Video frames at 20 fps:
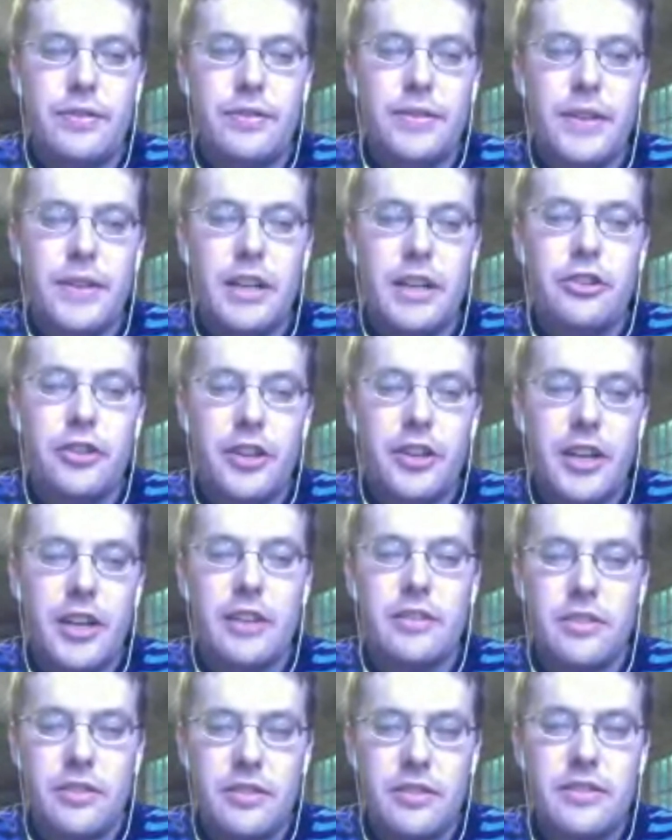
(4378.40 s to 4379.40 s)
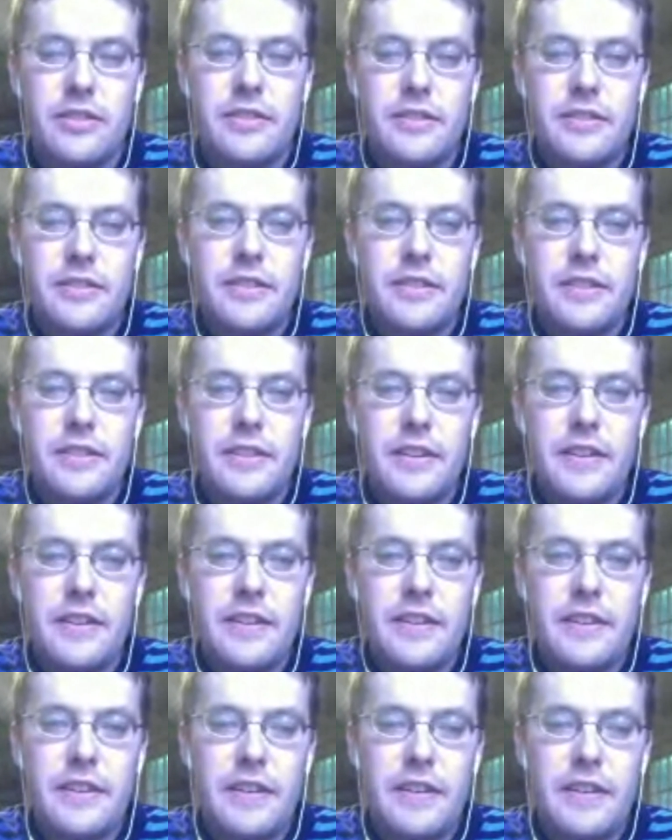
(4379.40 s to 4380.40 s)
This siege gets.
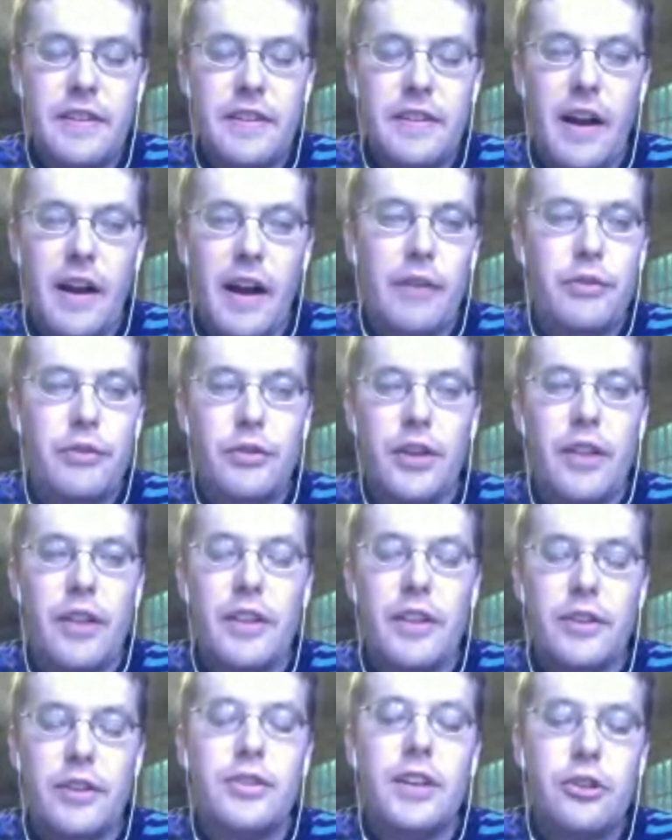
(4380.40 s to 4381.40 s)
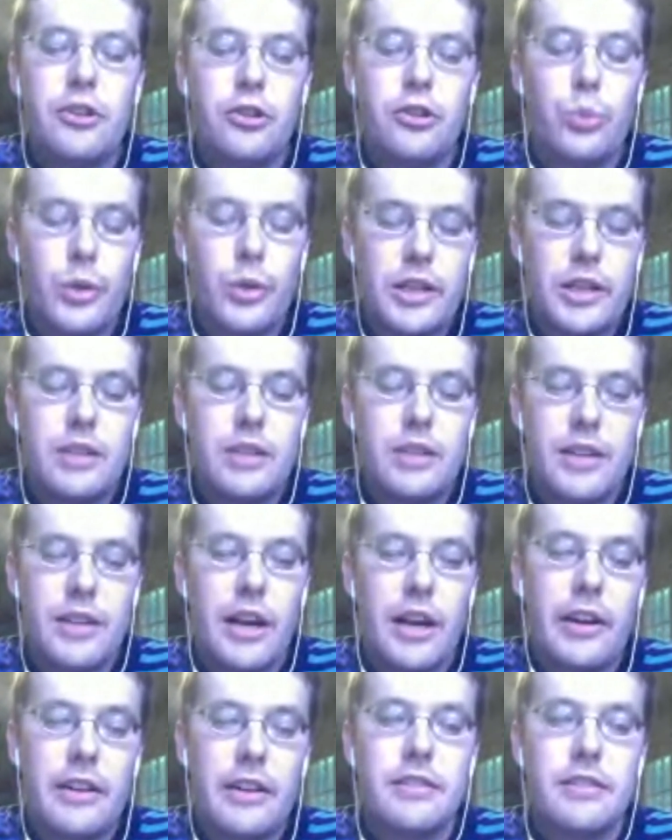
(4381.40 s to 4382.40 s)
I was gonna say this siege is really
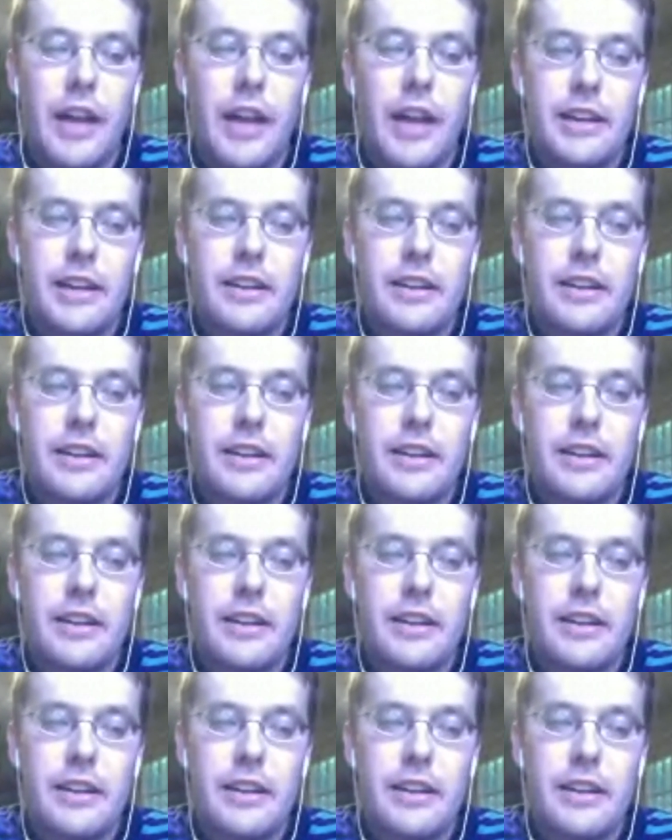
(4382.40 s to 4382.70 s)
scary.